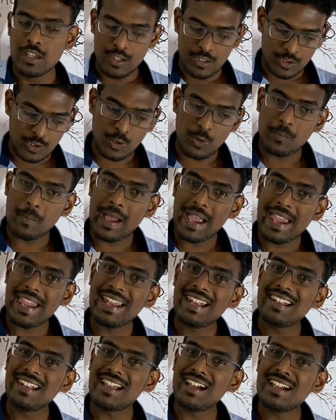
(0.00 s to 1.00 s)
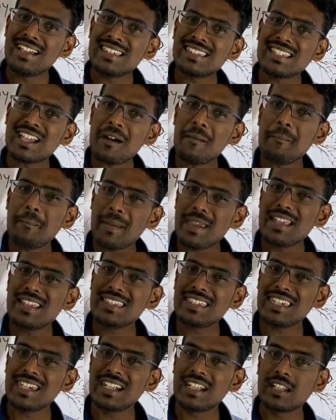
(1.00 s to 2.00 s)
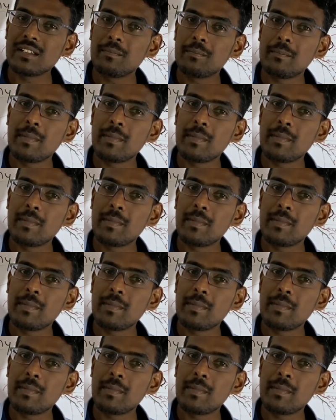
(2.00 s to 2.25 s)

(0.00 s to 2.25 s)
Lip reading: So my lungs compensate,